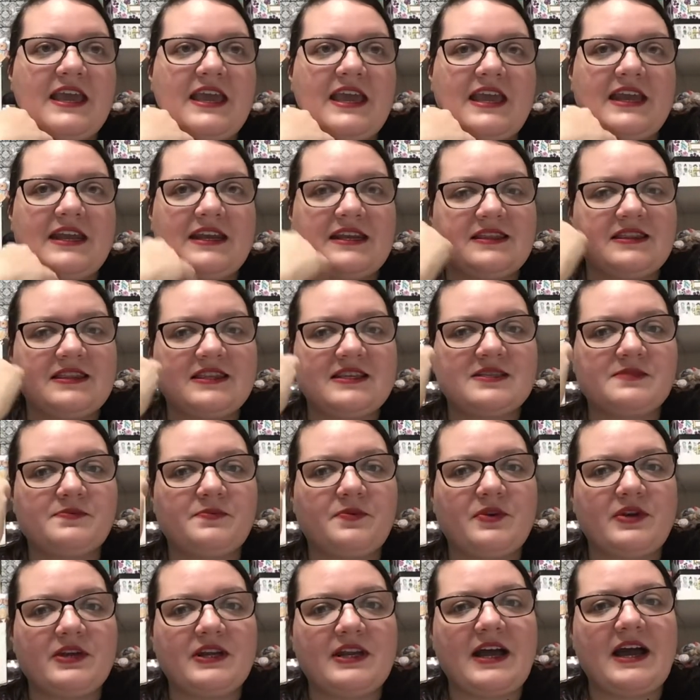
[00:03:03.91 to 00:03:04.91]
And at this
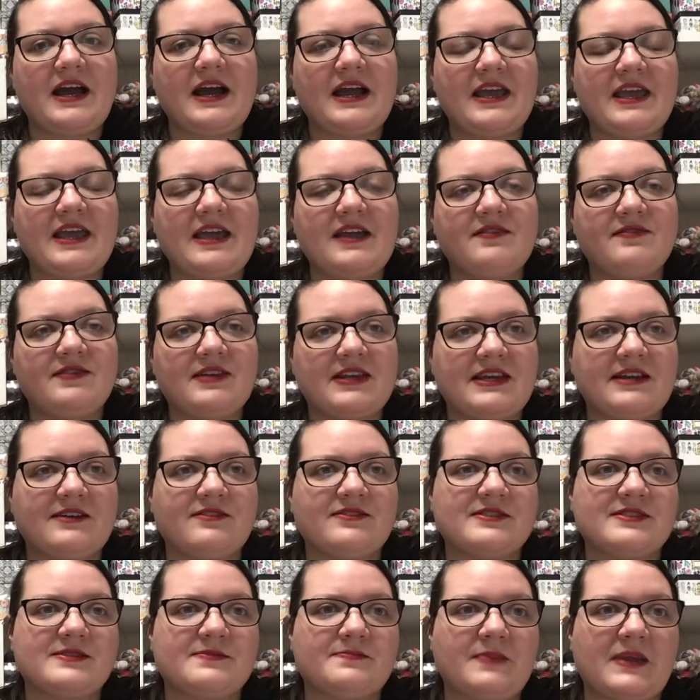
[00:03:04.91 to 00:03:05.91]
point, I have
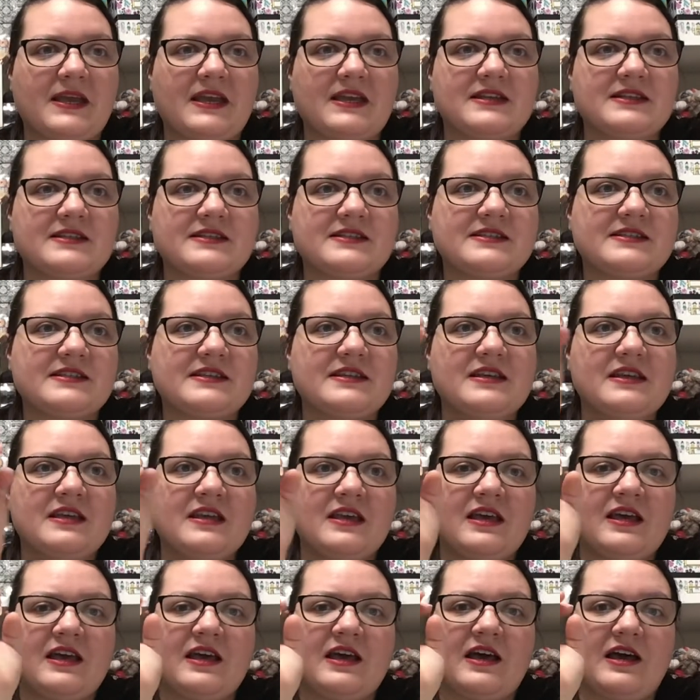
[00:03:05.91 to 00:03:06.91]
now spent
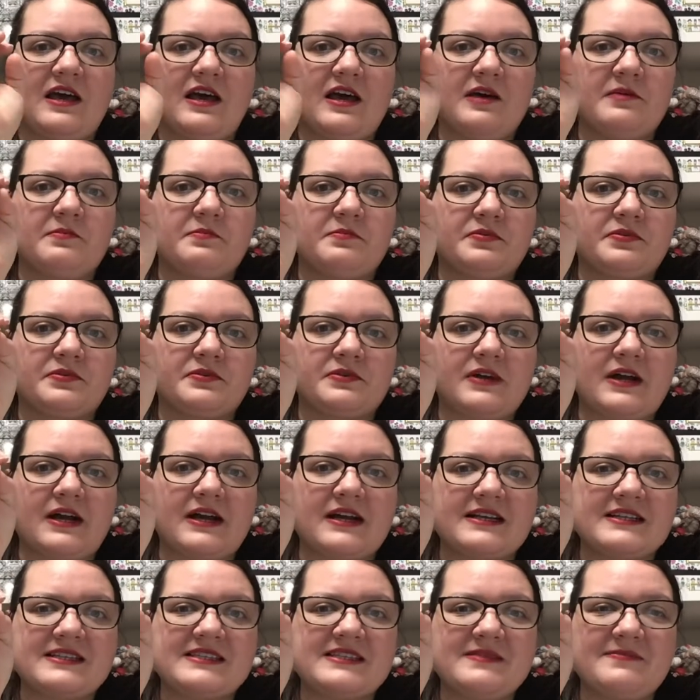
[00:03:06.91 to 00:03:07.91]

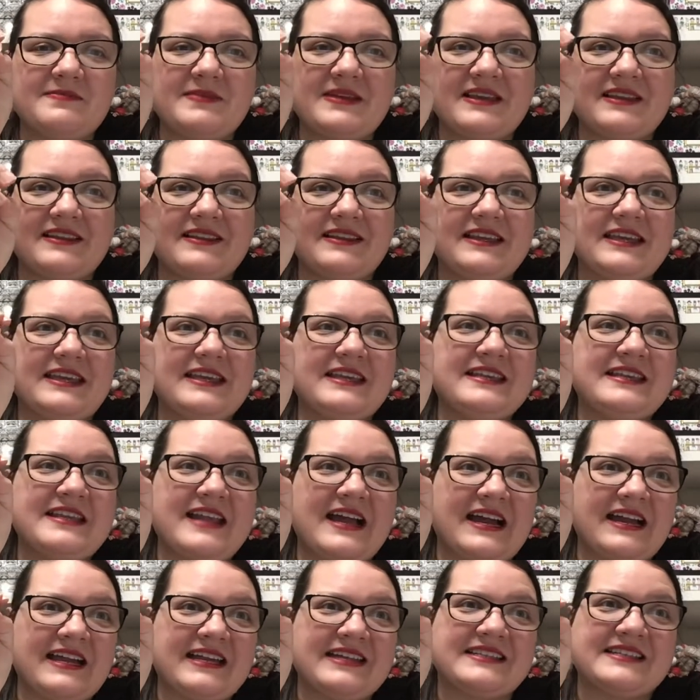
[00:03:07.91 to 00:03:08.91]
approximately
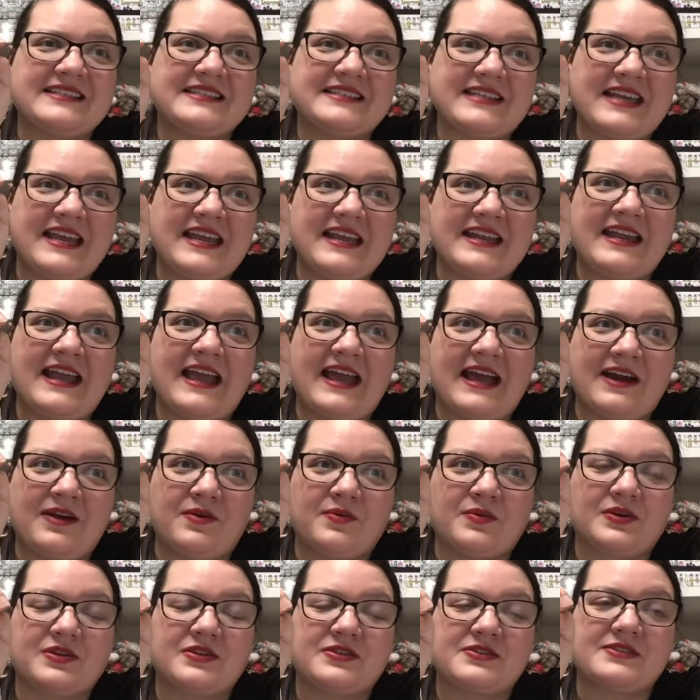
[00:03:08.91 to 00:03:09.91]
9 to 10
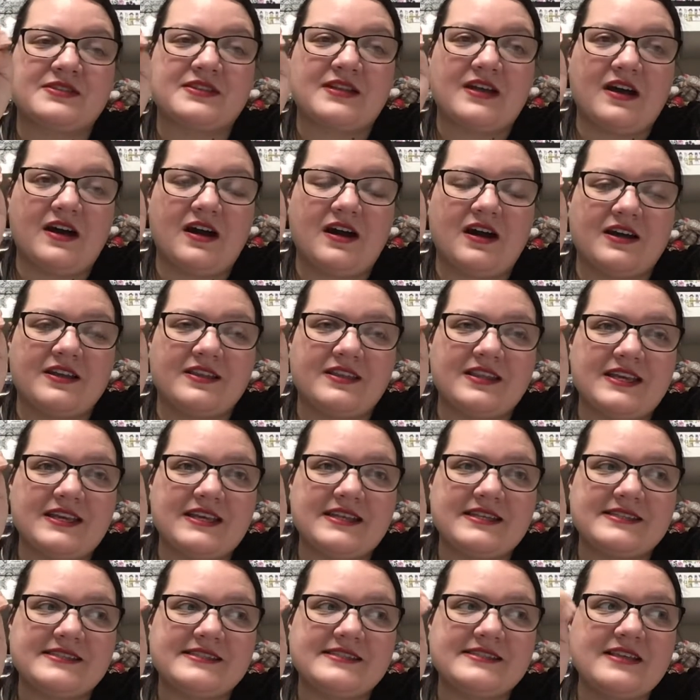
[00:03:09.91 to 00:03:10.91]
hours on
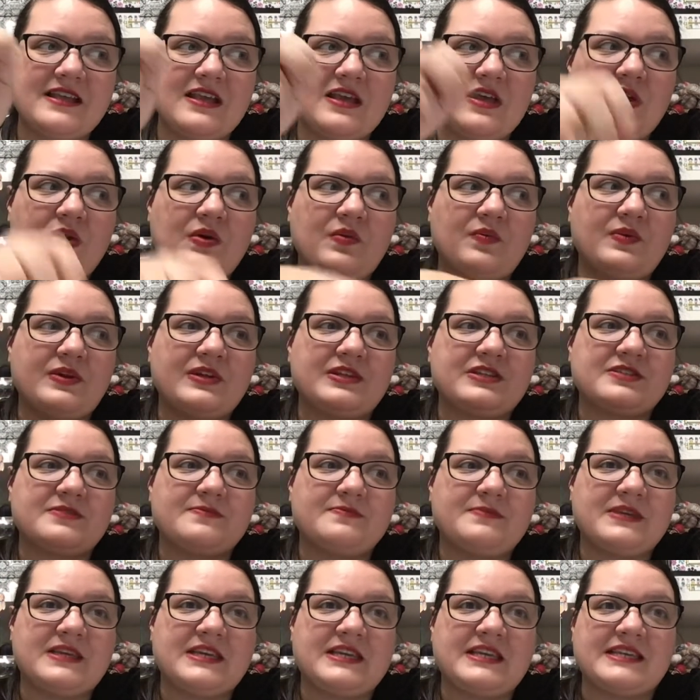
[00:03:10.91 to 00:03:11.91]
this, which
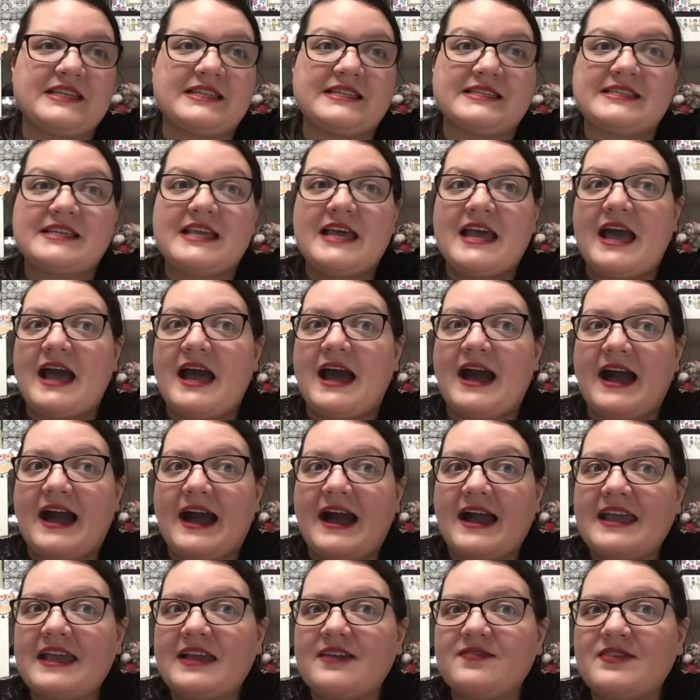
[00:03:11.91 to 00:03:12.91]
means
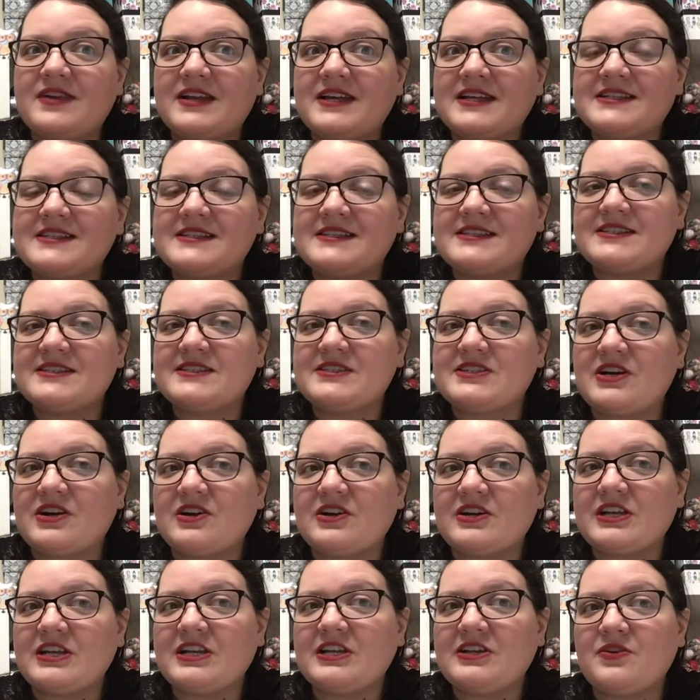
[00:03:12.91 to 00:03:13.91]
I have not
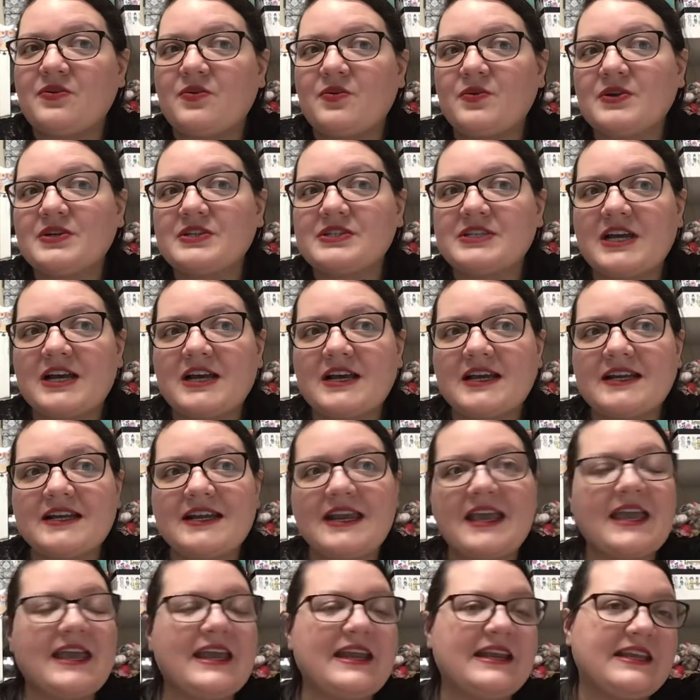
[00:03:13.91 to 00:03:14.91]
started or
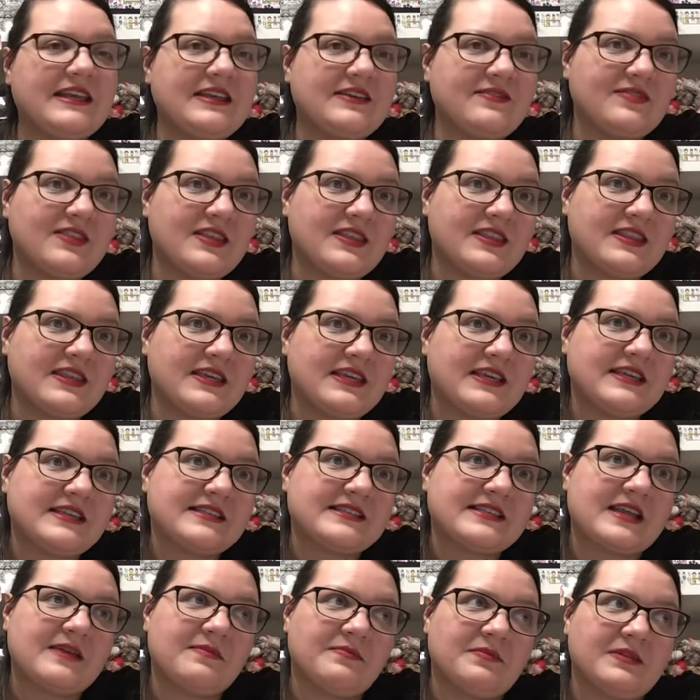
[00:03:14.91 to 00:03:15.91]
done any of the
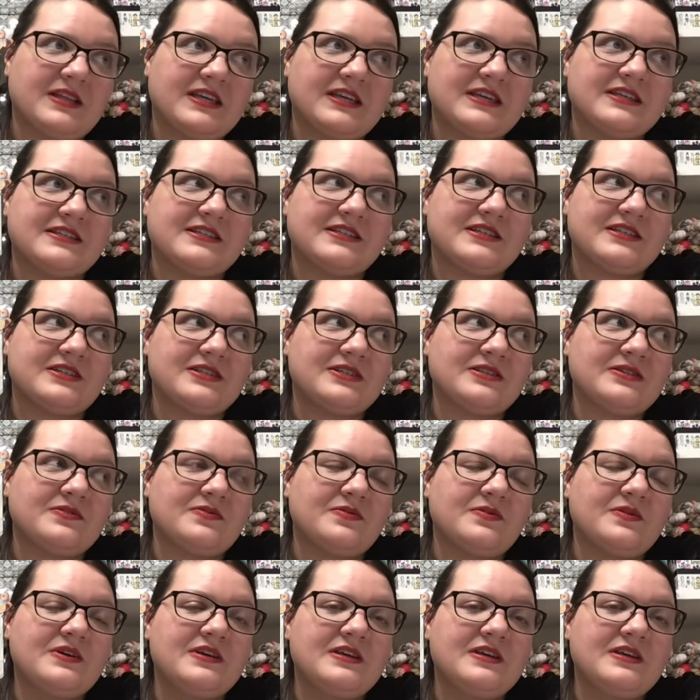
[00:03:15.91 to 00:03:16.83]
things I plan to do.